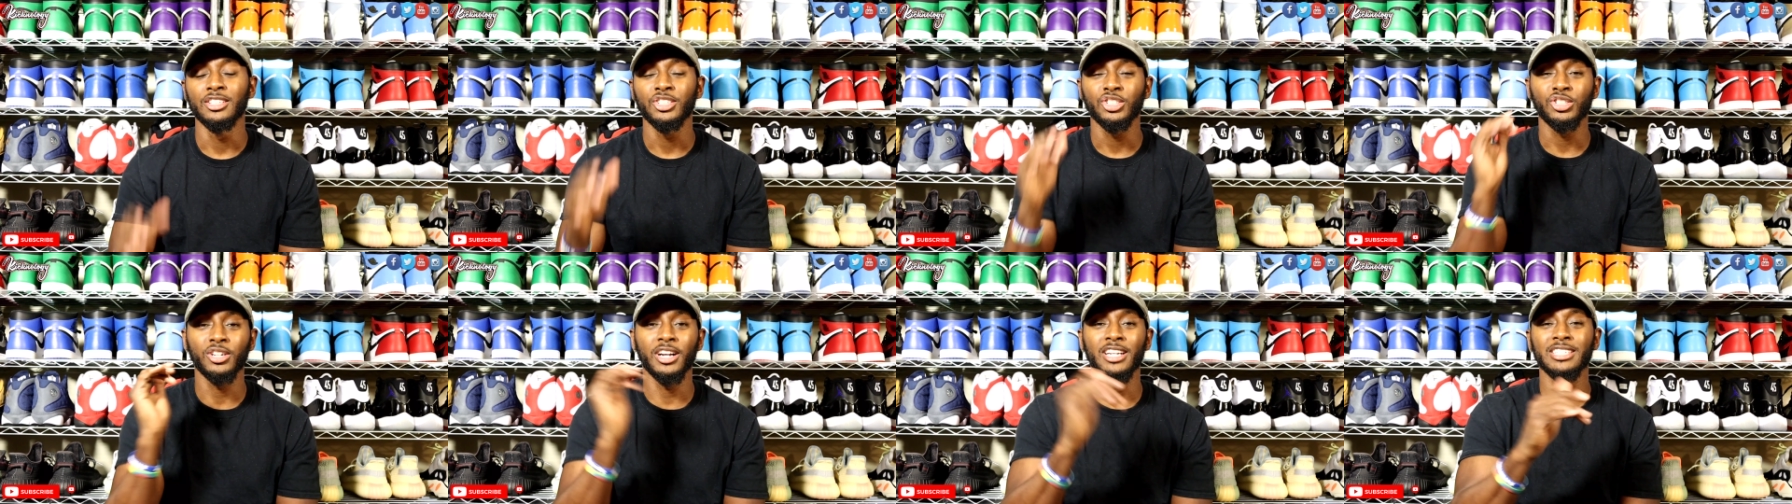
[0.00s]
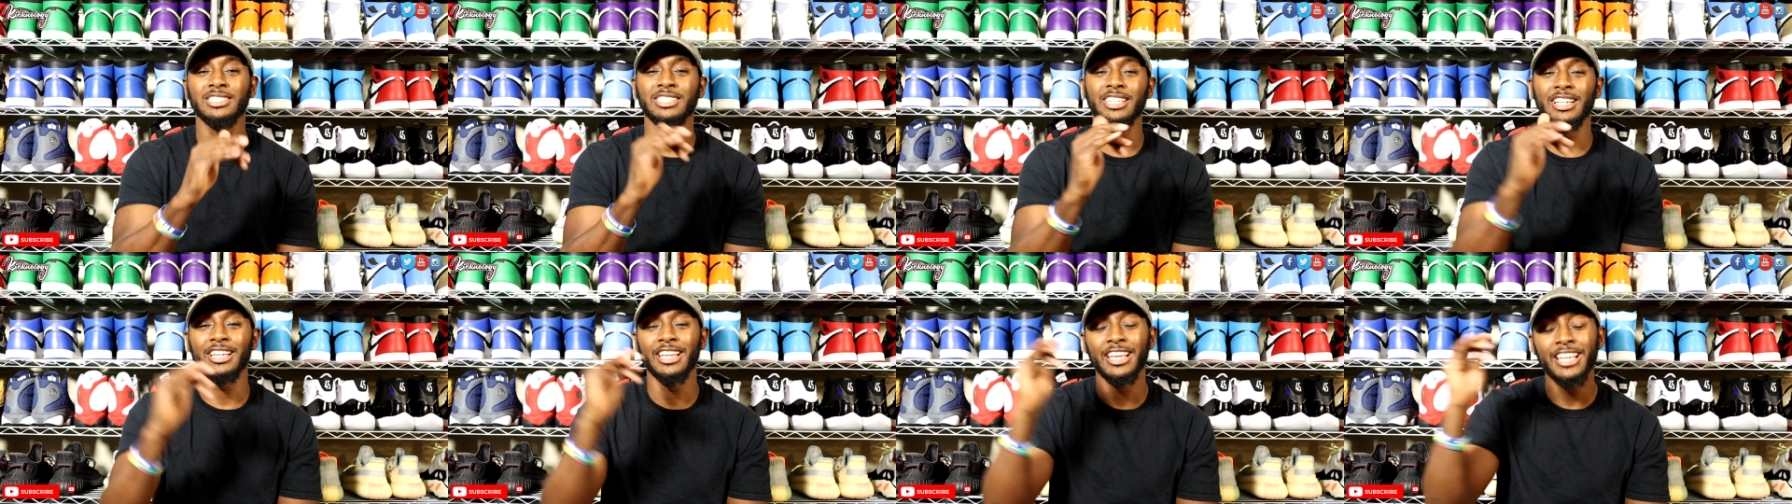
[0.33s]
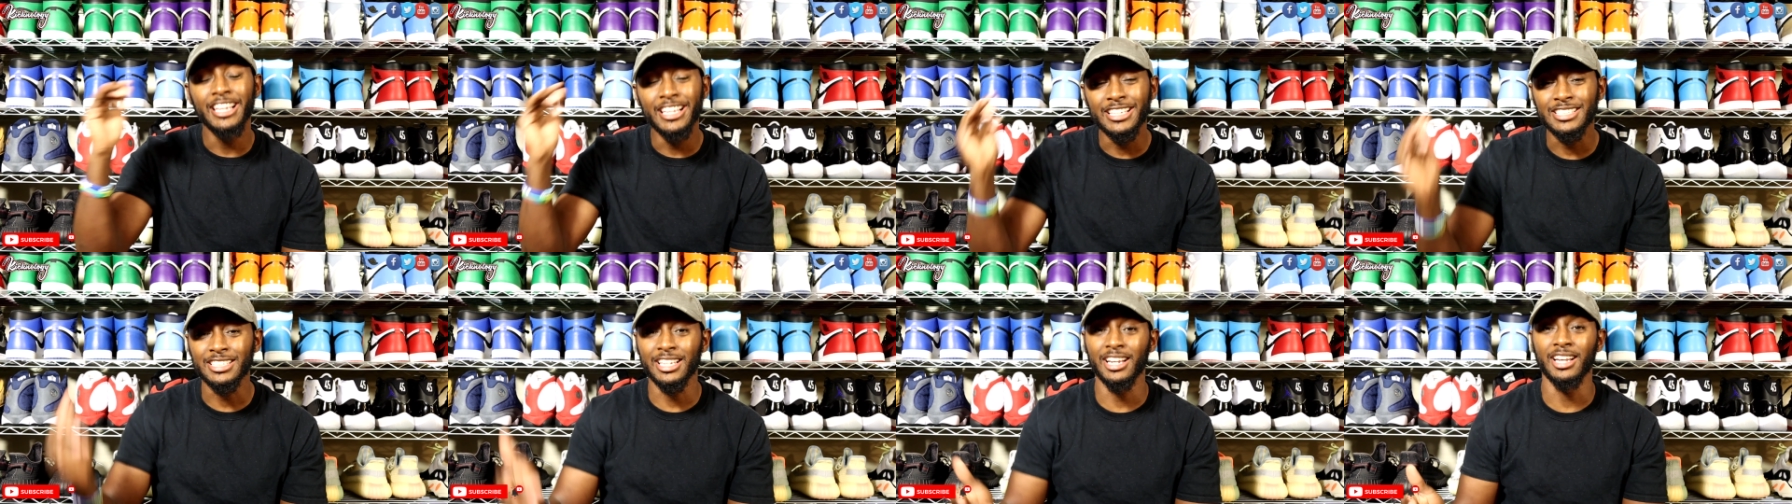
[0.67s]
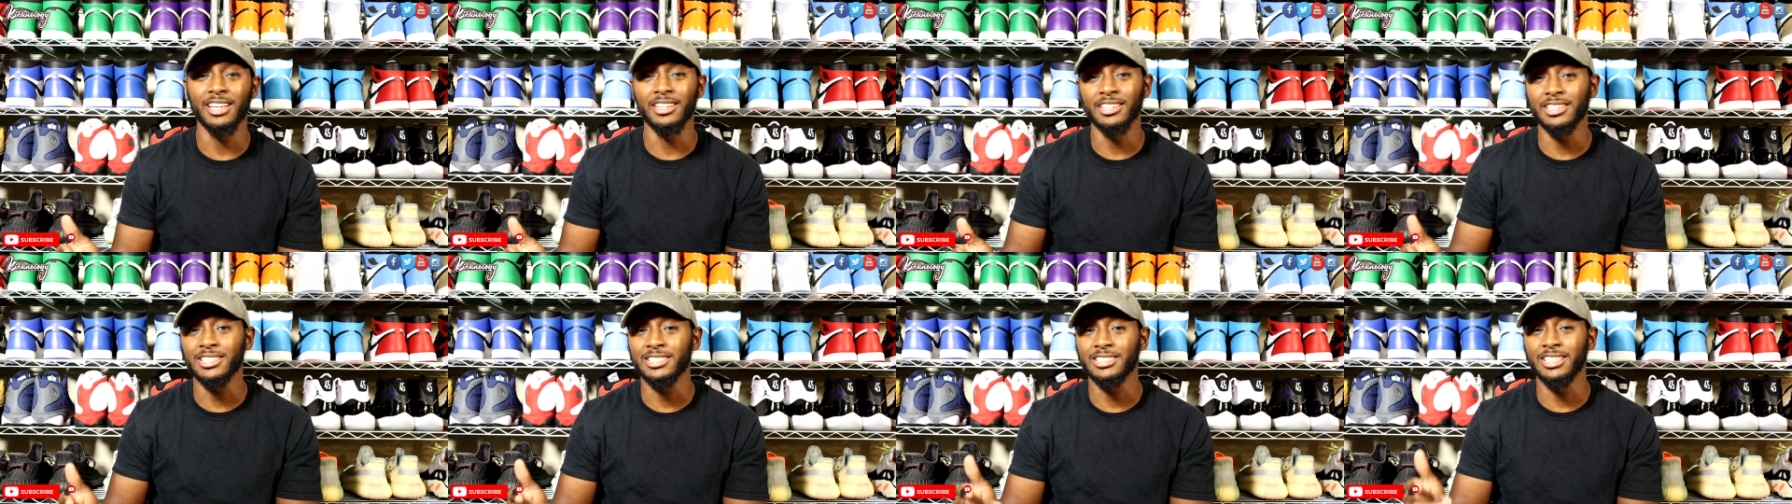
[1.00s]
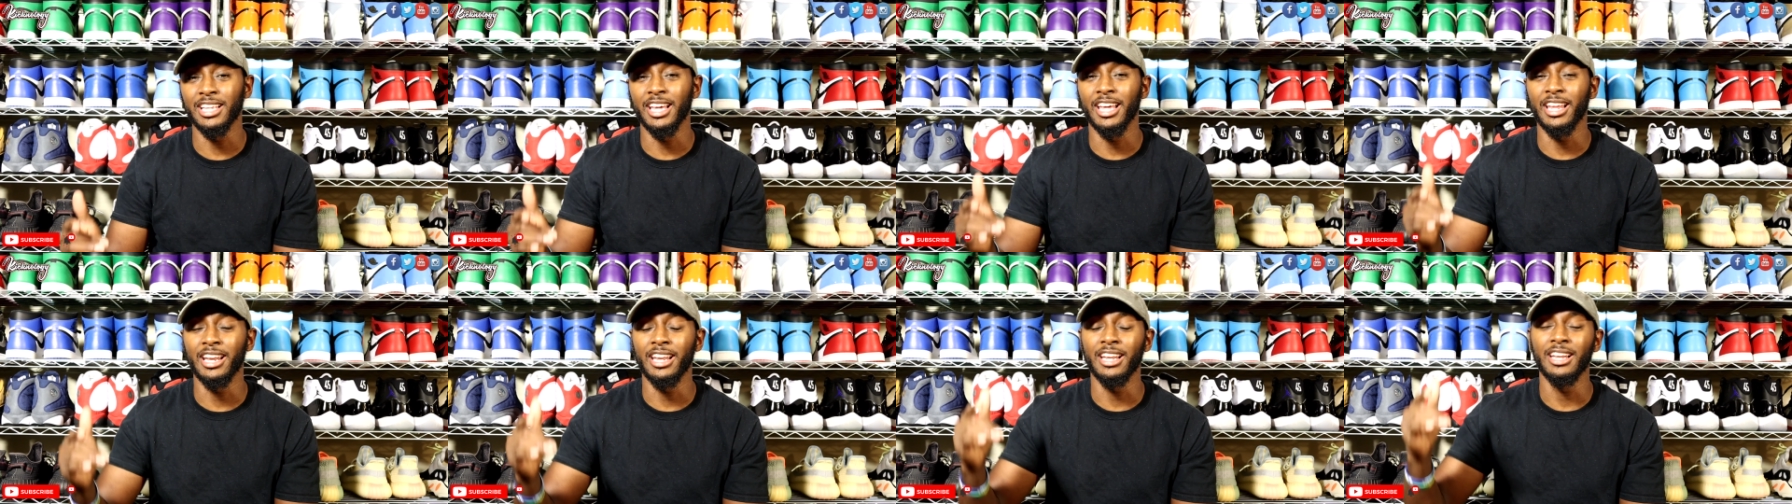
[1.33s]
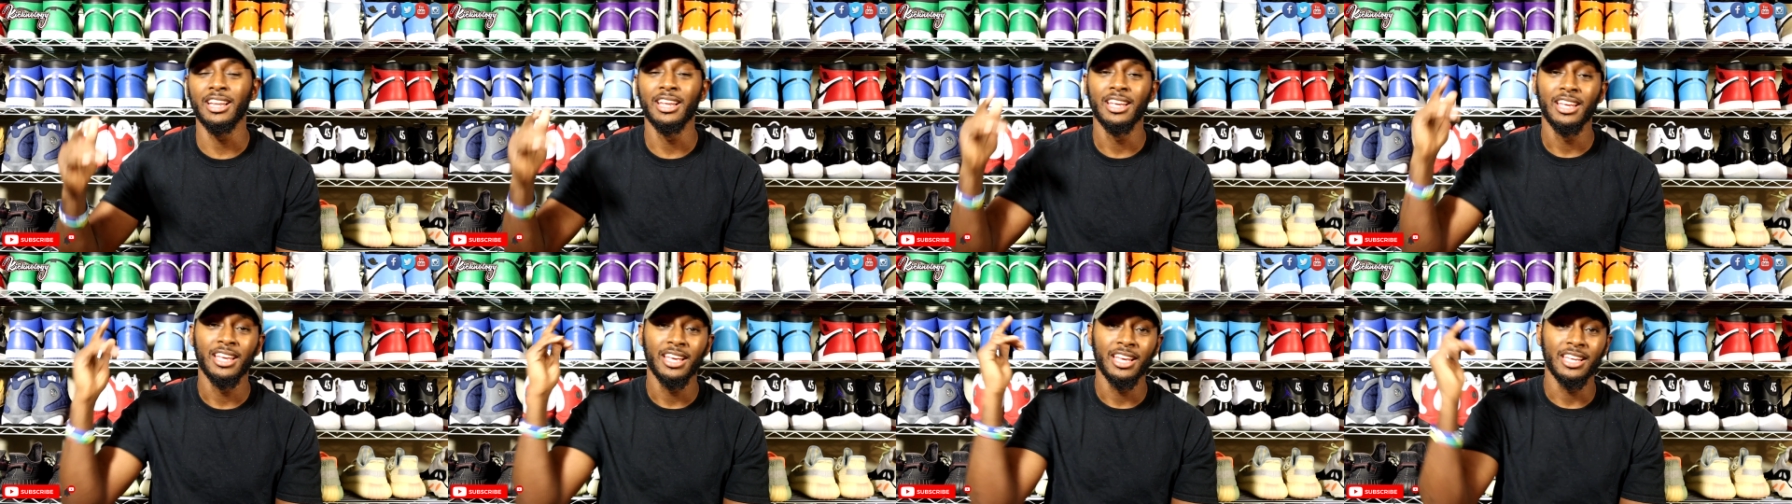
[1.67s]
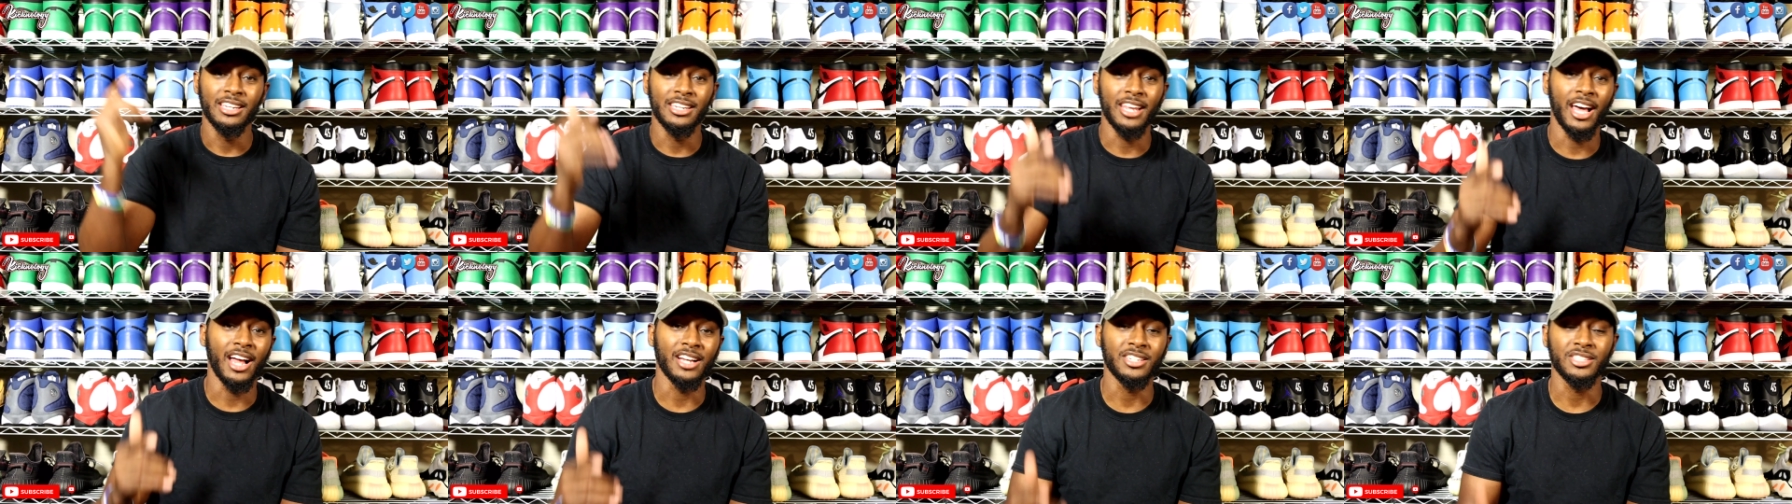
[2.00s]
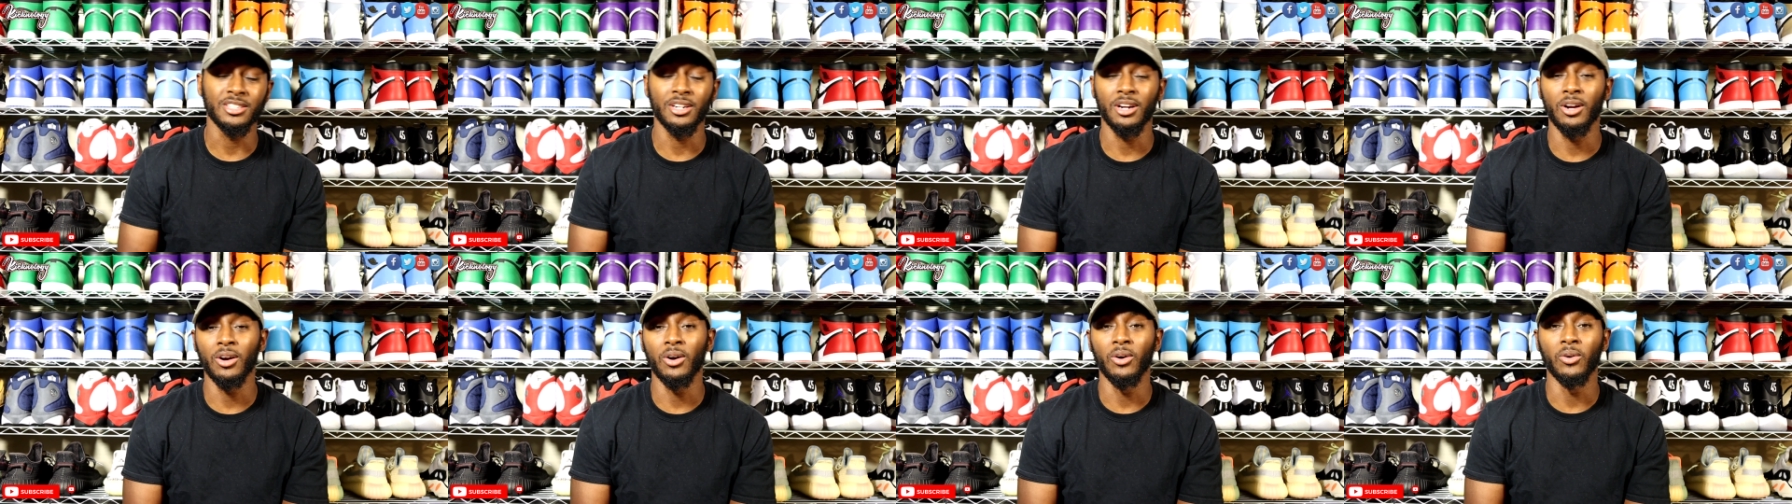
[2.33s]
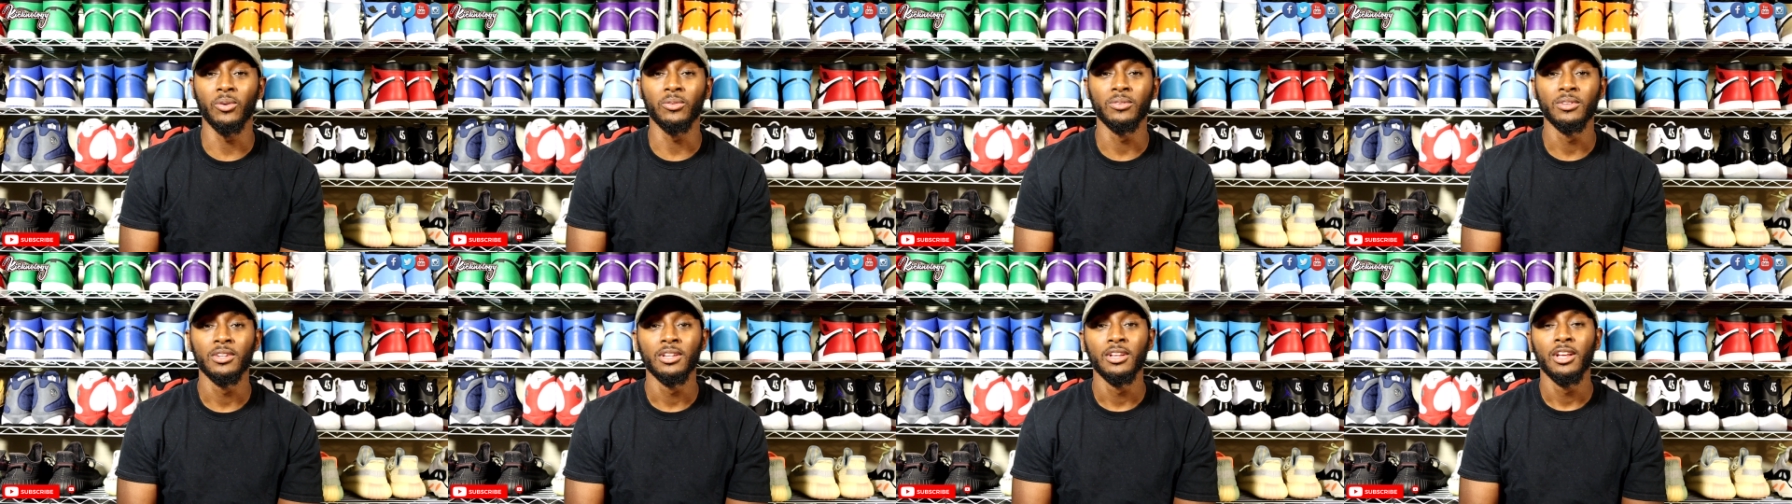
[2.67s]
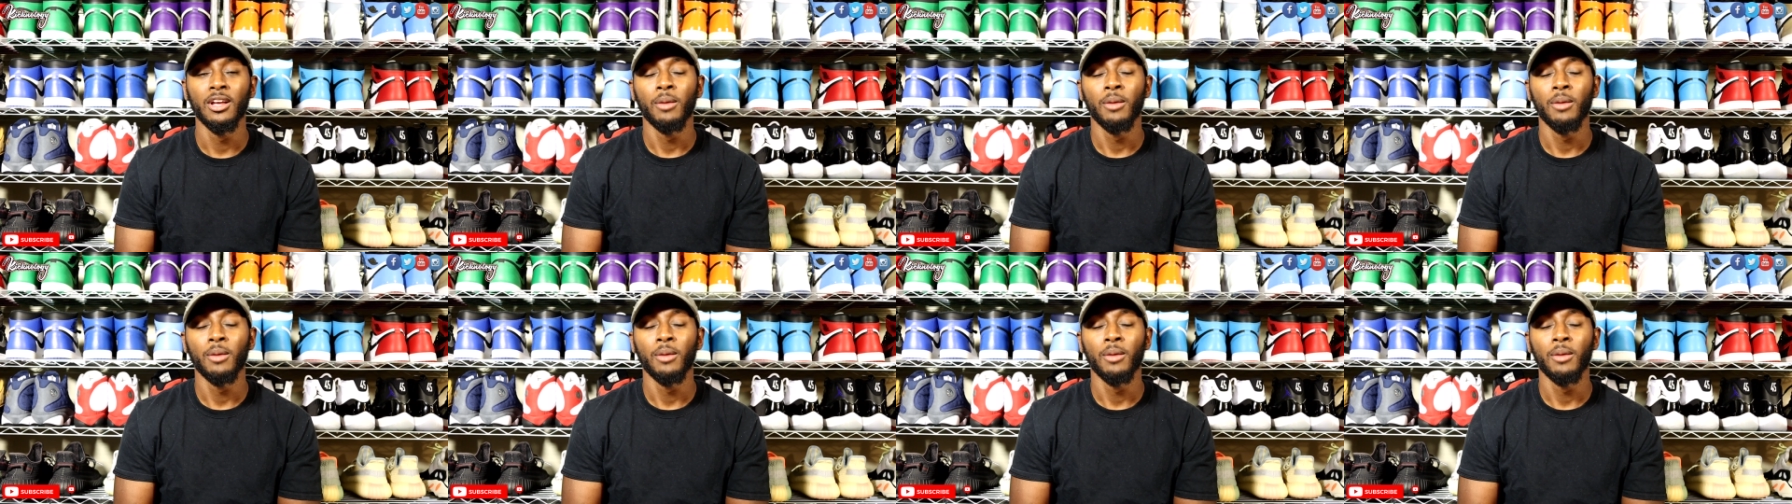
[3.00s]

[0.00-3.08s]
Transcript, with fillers: Trust in His understanding and not your own.